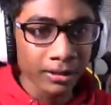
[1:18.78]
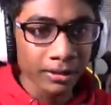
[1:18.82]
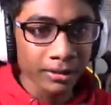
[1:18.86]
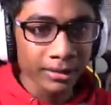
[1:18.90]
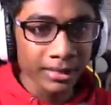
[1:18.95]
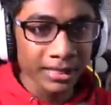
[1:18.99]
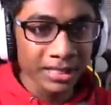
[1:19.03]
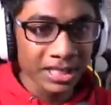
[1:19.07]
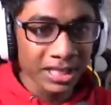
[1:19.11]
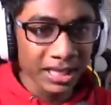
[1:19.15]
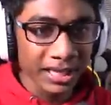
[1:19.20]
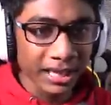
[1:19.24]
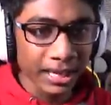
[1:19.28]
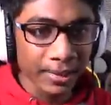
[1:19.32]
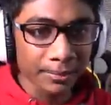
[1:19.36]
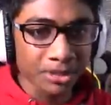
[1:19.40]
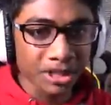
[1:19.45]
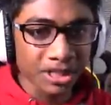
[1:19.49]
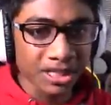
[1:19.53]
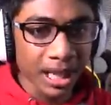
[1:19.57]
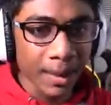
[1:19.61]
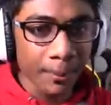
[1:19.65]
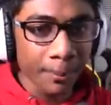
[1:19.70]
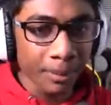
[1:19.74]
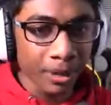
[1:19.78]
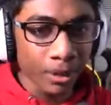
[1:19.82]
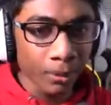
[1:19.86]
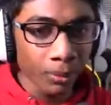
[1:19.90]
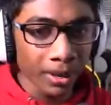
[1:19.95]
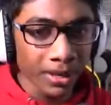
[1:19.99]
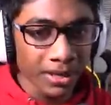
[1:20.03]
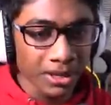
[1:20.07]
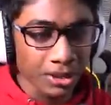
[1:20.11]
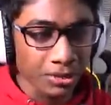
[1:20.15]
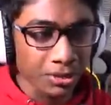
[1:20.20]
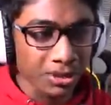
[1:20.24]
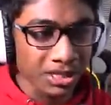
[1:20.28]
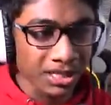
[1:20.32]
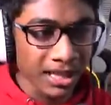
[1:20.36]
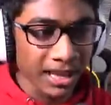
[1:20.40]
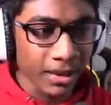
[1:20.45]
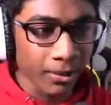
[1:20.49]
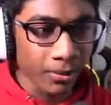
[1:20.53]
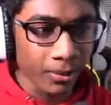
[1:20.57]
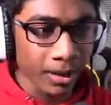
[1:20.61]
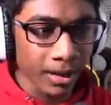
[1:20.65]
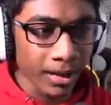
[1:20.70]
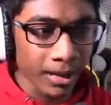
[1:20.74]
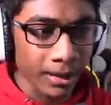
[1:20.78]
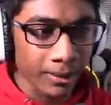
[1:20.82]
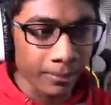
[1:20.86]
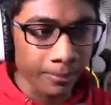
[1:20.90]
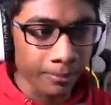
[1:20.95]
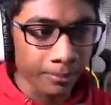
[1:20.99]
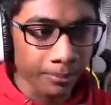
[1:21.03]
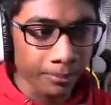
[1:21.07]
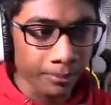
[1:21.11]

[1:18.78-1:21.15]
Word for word: Listen, I'm stepping away, so stay away.